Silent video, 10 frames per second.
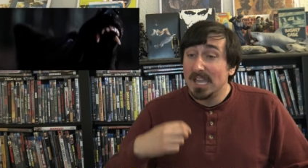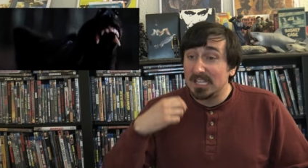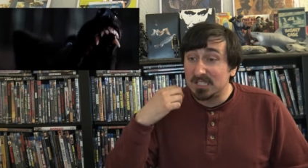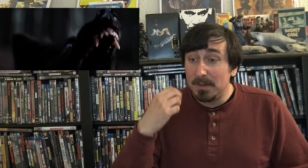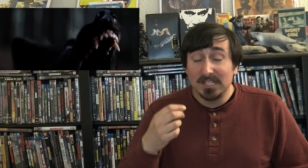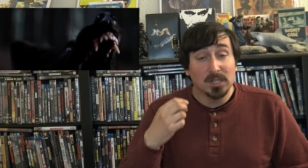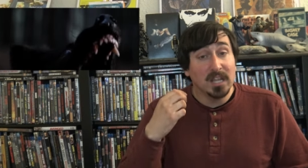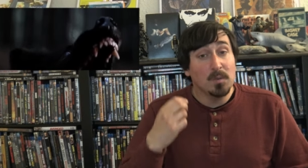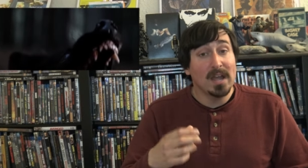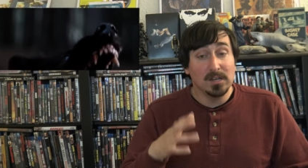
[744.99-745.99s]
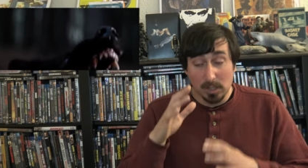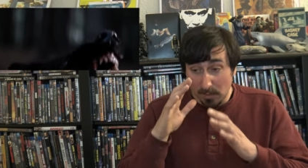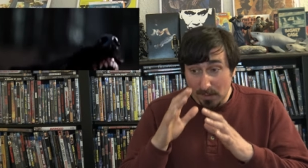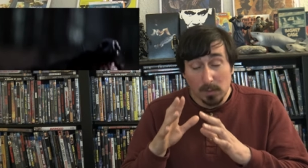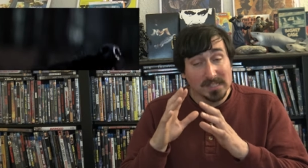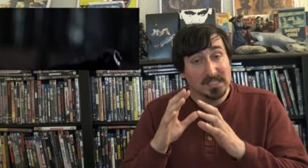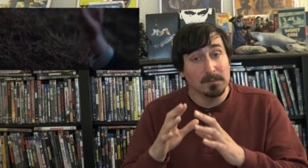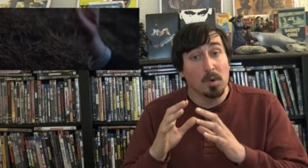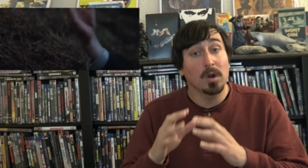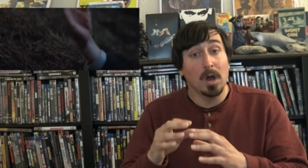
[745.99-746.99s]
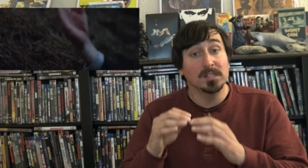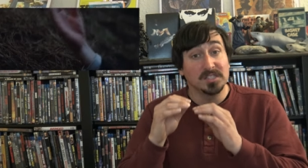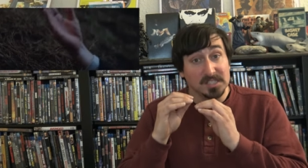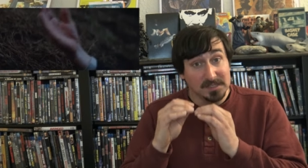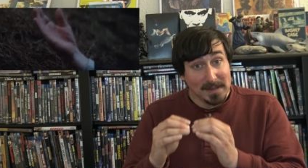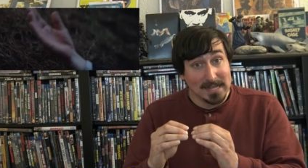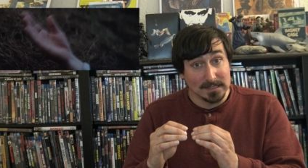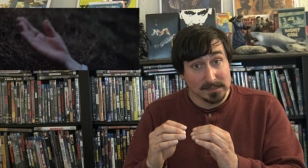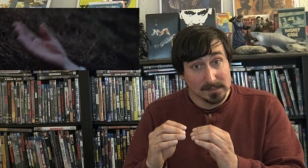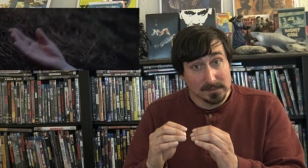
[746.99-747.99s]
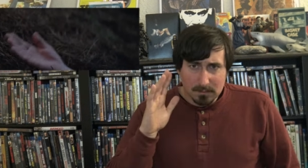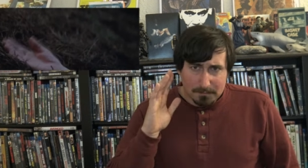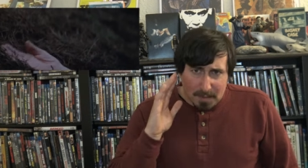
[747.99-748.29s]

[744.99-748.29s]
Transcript: especially when you're focusing more on suspense.